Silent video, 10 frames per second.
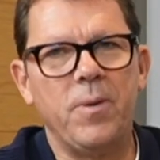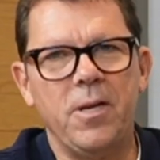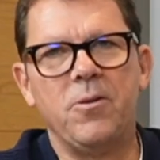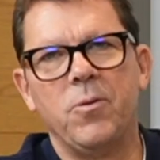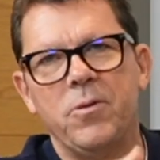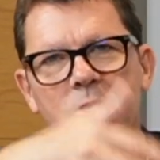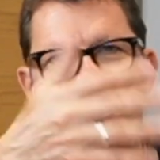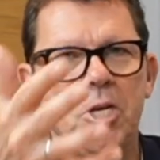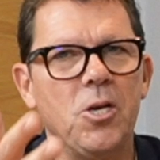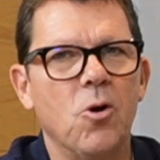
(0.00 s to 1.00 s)
I've been doing this
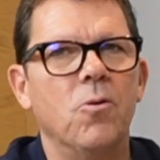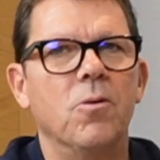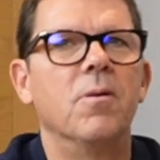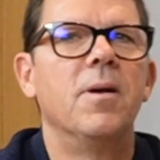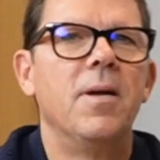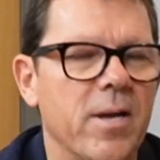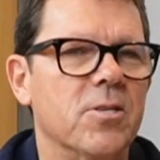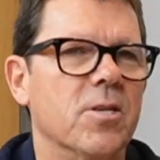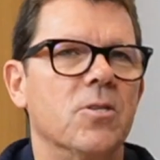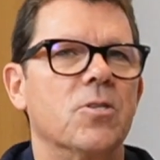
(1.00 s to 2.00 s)
Qigong
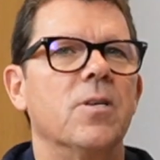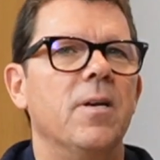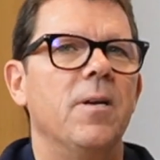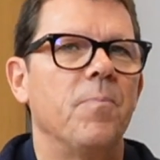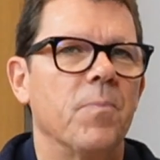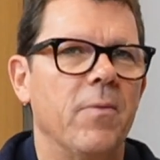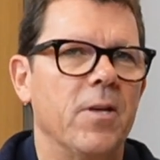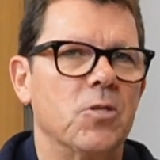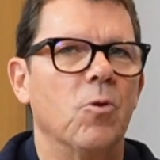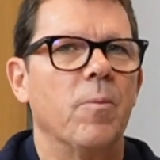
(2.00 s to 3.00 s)
practice, and
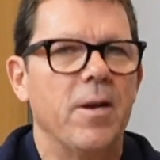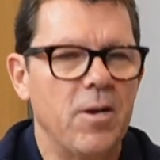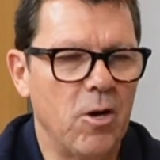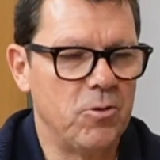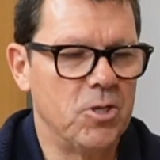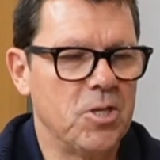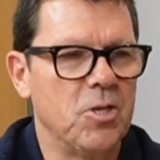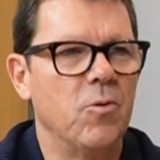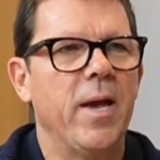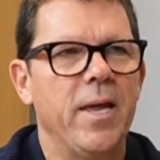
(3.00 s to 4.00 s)
that's all about
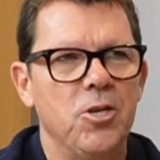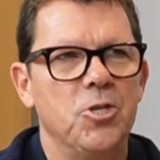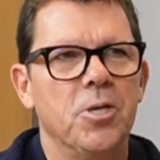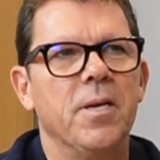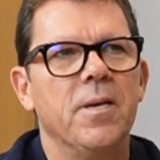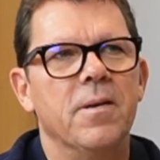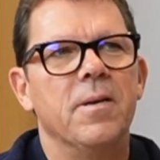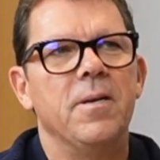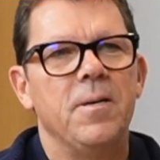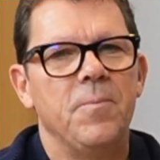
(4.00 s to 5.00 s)
noticing your energy
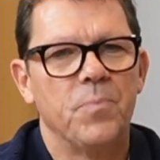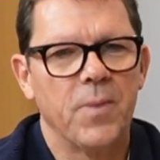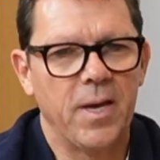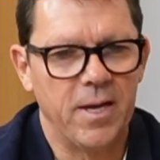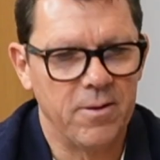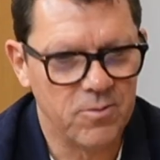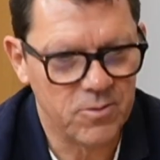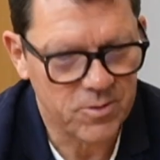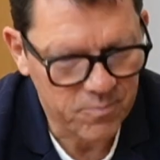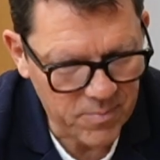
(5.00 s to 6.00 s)

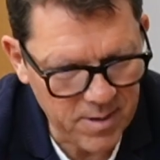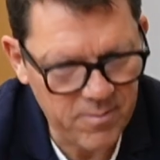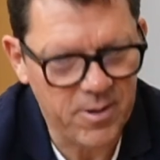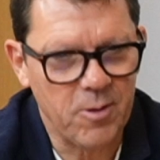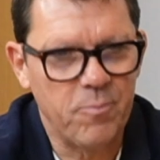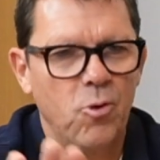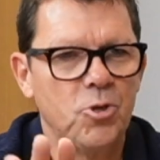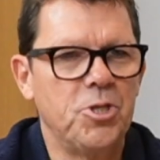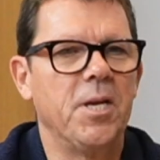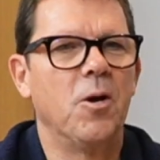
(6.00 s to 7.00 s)
and, you know,
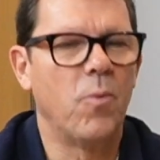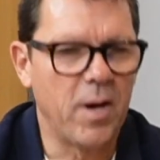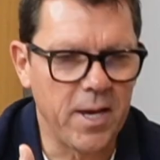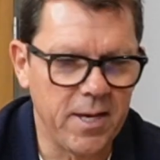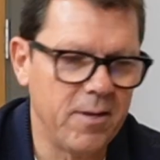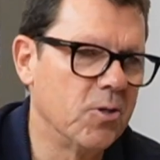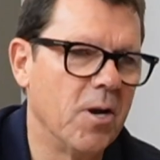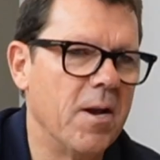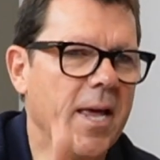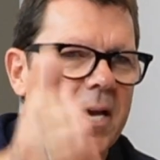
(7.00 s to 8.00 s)
pushing away
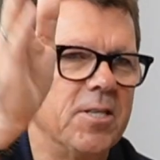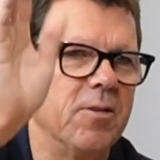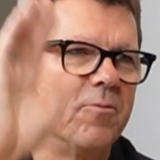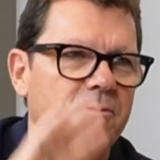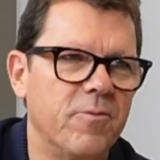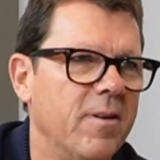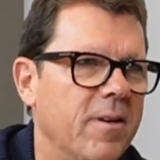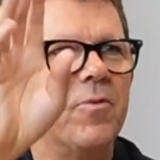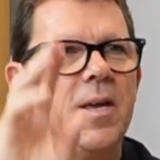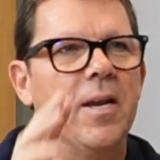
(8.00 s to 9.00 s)
sort of negative
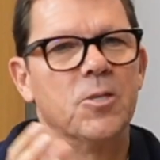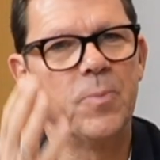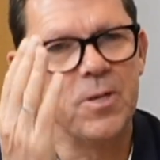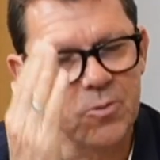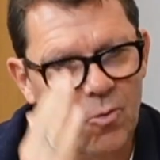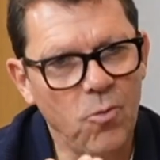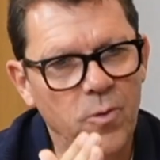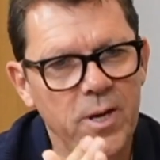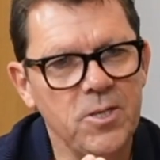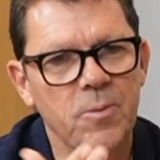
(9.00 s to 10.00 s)
feelings. But it's
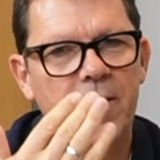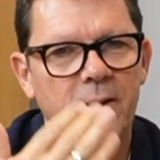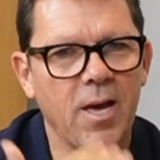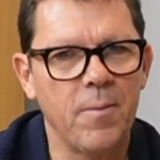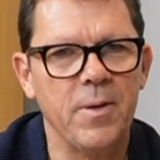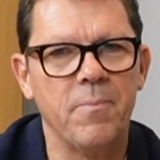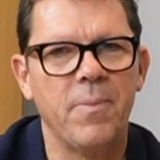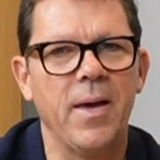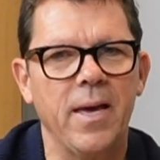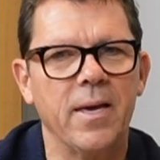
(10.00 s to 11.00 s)
always about coming
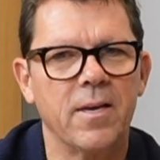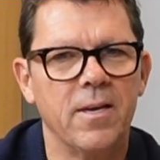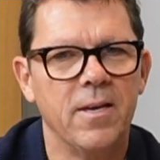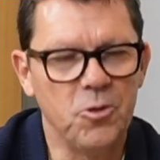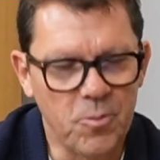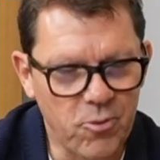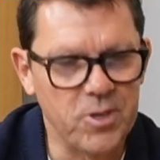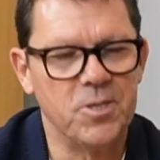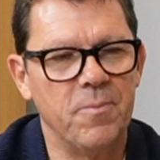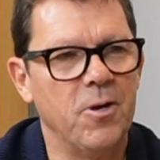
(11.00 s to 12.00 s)
back to the
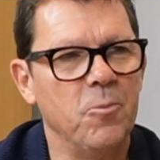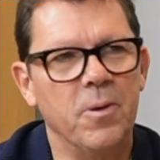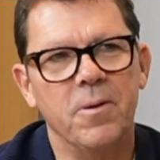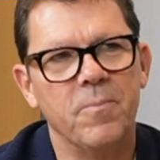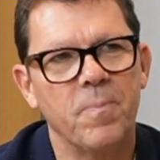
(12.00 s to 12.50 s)
present moment.